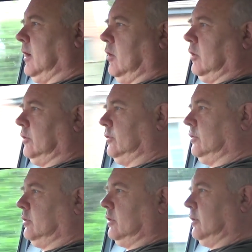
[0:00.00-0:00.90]

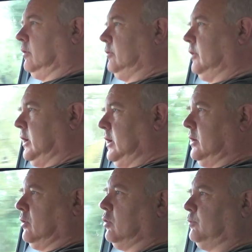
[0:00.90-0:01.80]
on
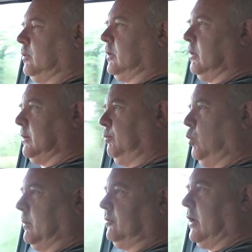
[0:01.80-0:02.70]
the Hauptwerk
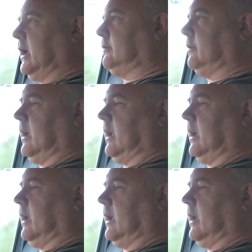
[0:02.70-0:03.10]
website,